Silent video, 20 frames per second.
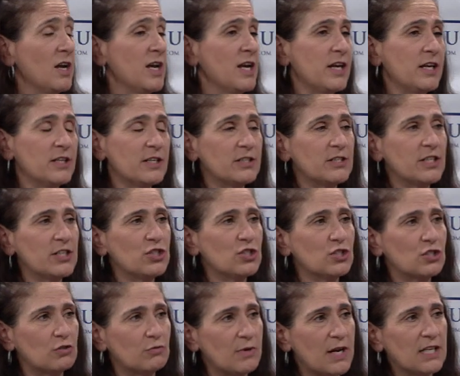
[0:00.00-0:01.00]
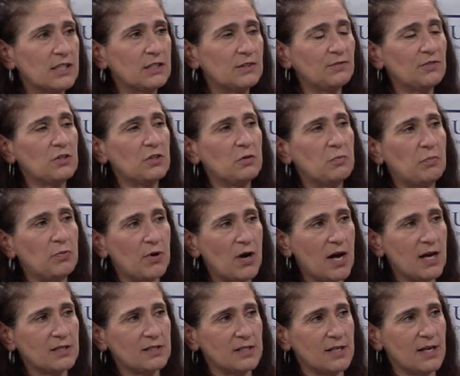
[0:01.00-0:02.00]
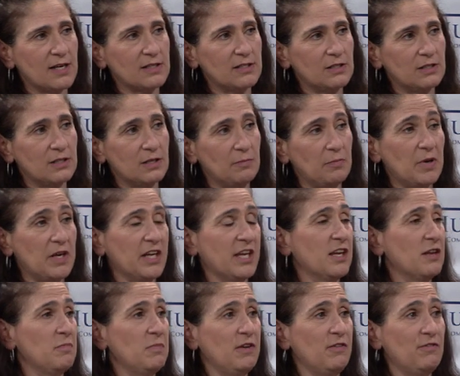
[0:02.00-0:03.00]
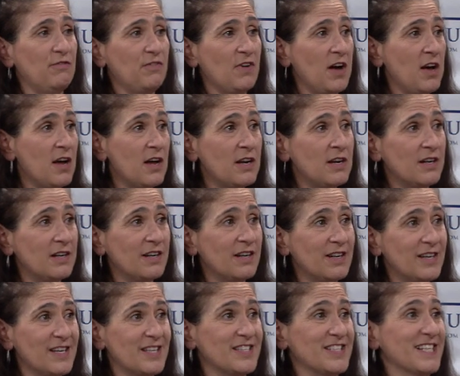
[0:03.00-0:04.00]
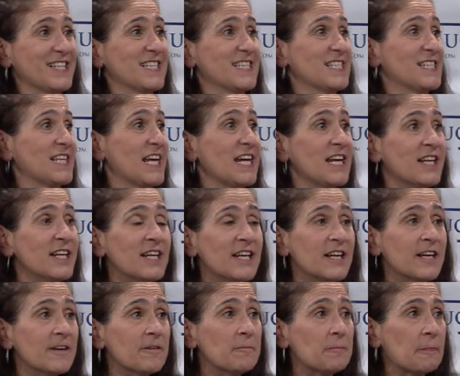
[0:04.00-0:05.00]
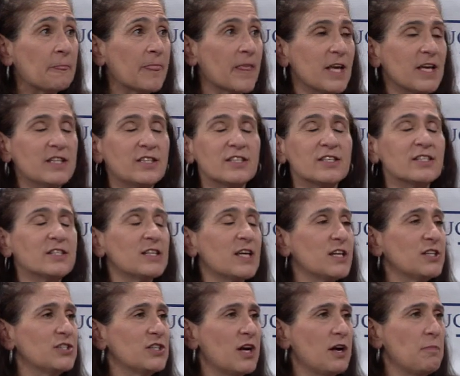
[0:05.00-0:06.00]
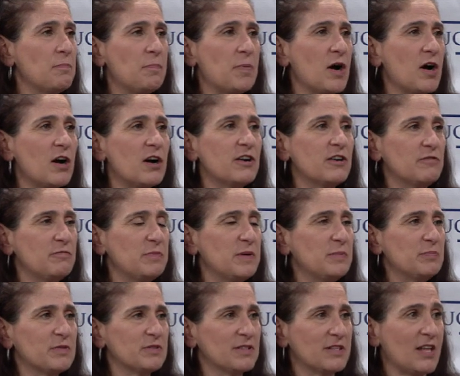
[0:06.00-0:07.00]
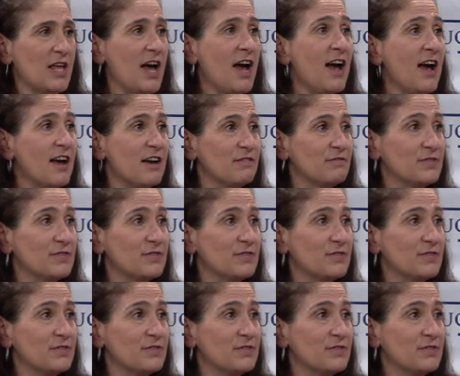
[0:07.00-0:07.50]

It is a stressful process, but it can be fun, it's exciting. It's such a part of people's lives.